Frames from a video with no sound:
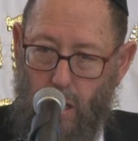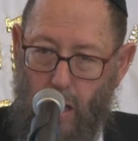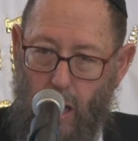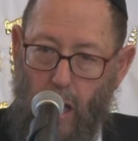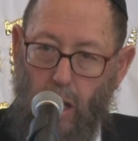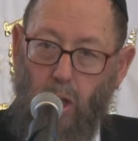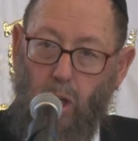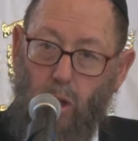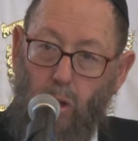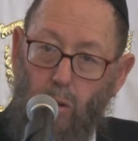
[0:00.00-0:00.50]

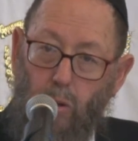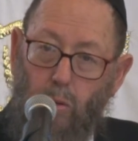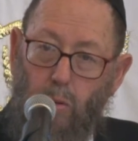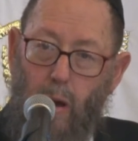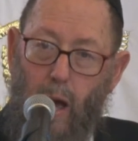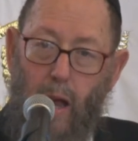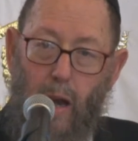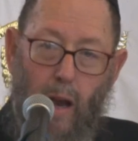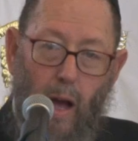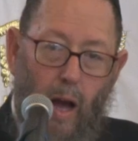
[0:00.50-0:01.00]
And you
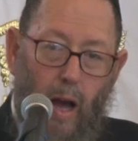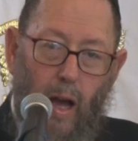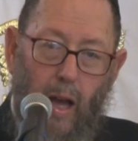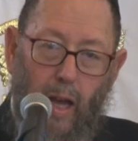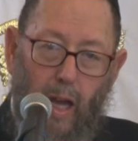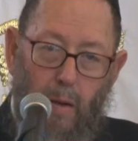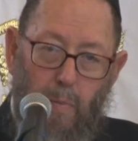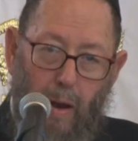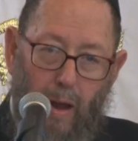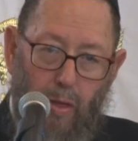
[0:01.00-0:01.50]
and I
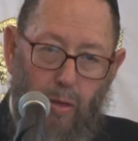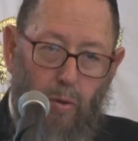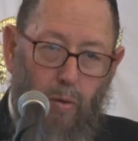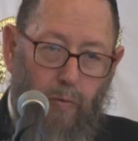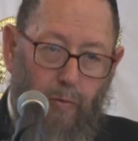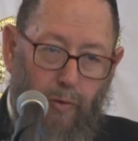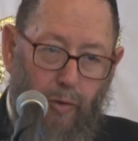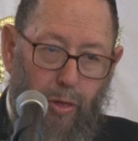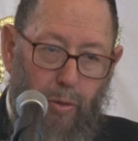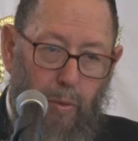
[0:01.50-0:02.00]
and my
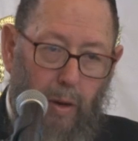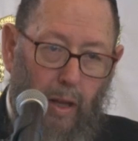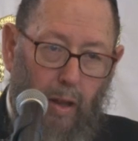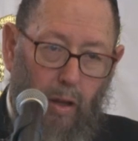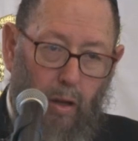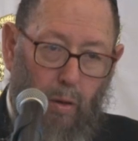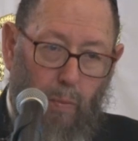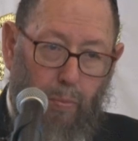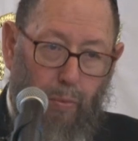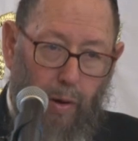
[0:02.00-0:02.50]
three
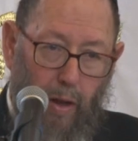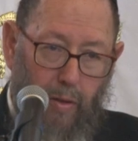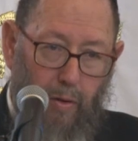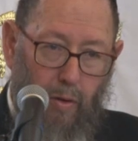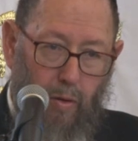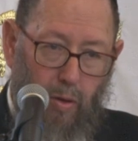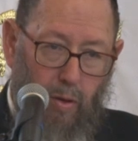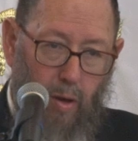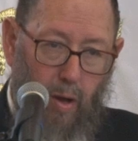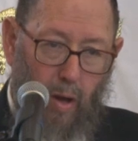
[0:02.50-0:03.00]
little
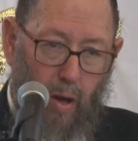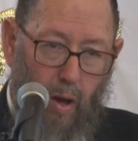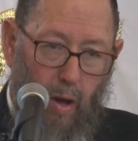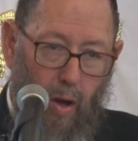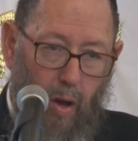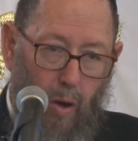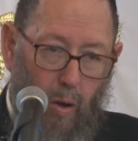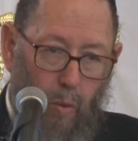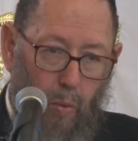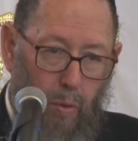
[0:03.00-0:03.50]
brothers
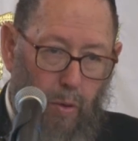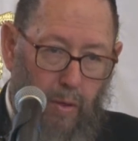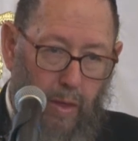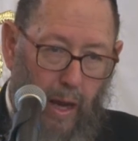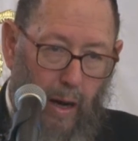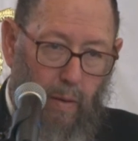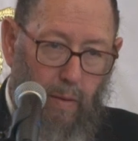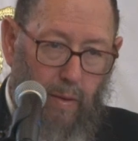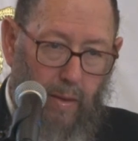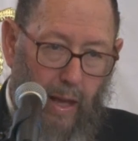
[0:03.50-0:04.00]
were
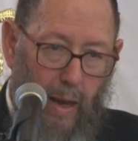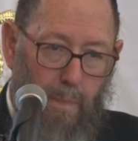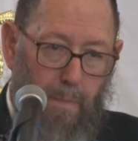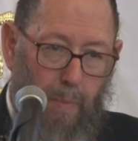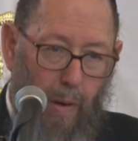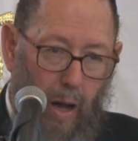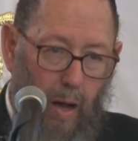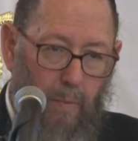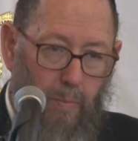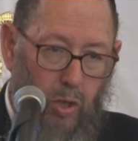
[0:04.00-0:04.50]
there in that
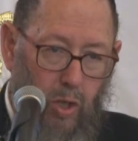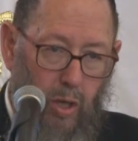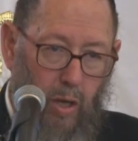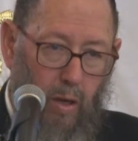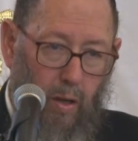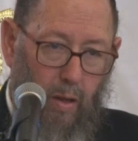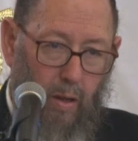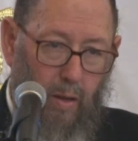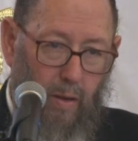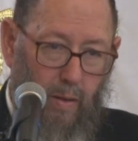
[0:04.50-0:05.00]

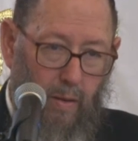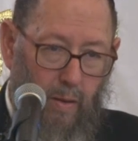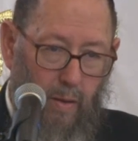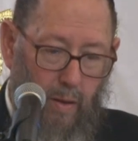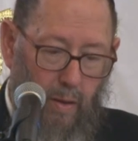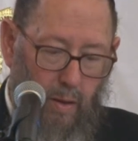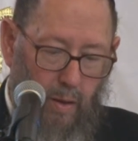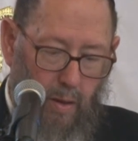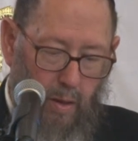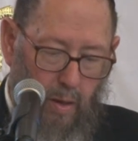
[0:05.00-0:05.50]
bombshell.
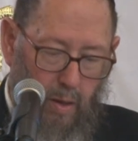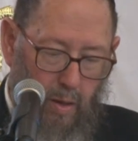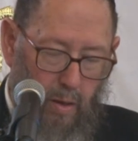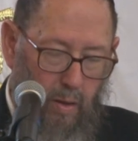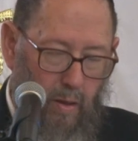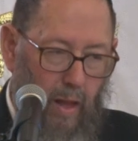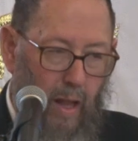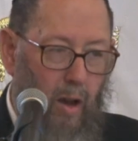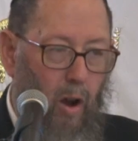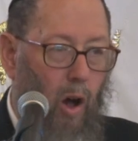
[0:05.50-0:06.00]

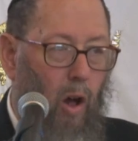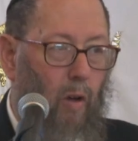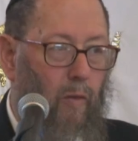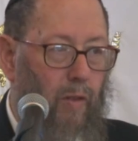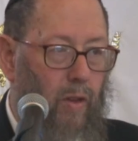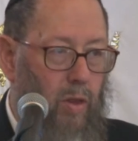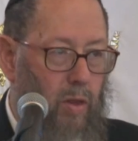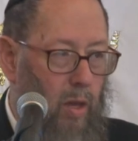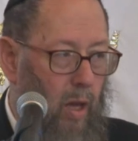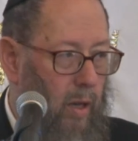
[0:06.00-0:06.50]
And then all of
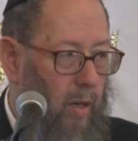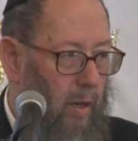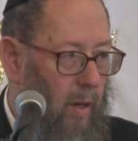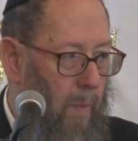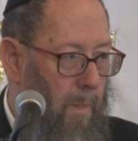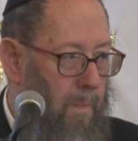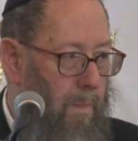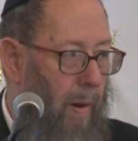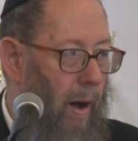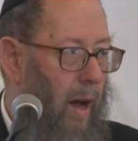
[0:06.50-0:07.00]
a sudden
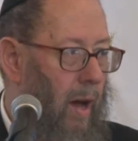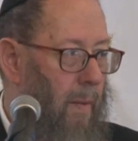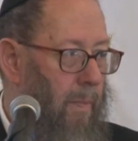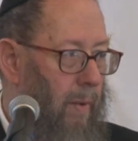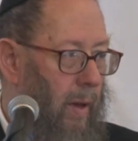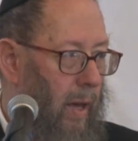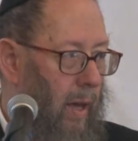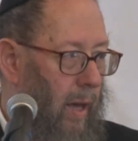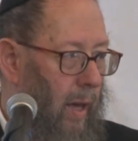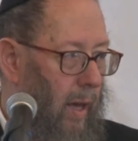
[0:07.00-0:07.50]
a
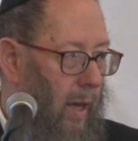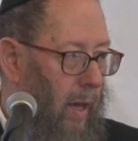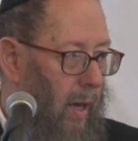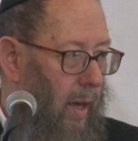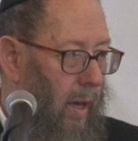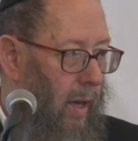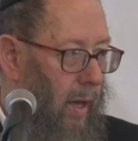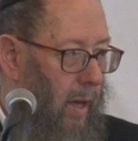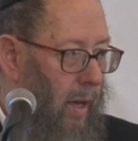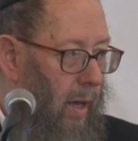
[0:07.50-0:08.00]
bomb
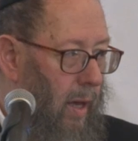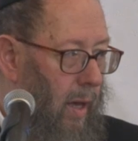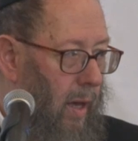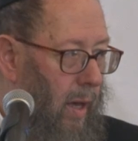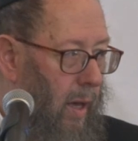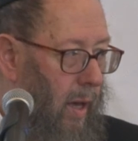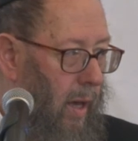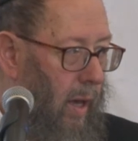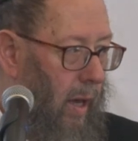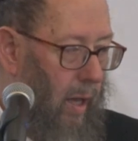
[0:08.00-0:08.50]

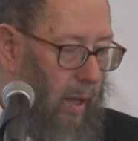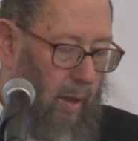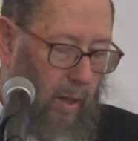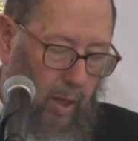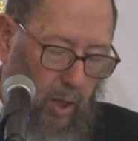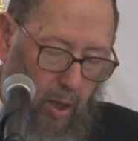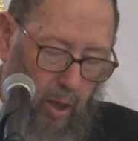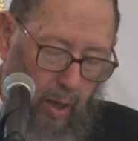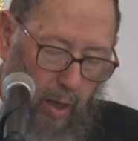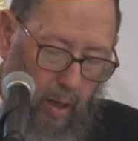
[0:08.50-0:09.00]
hit
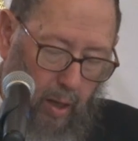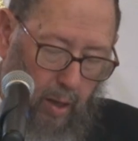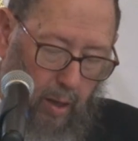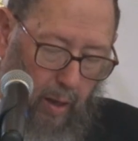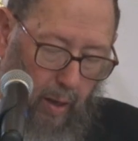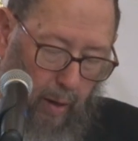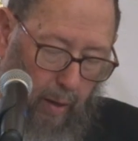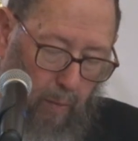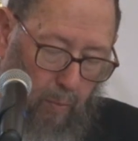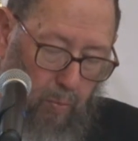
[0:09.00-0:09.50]
the
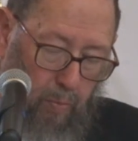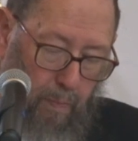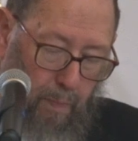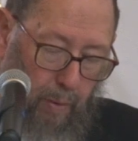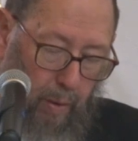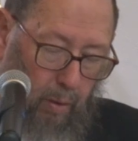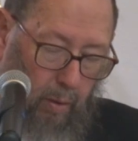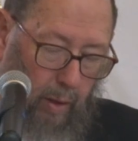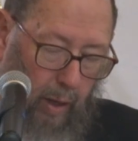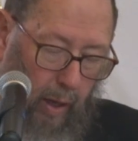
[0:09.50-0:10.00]

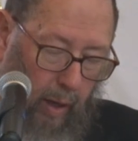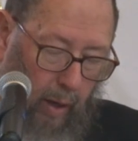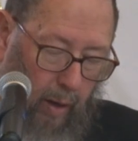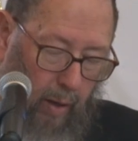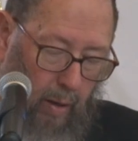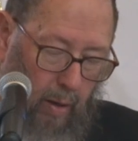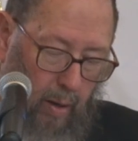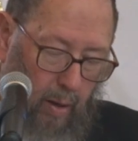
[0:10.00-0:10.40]
building,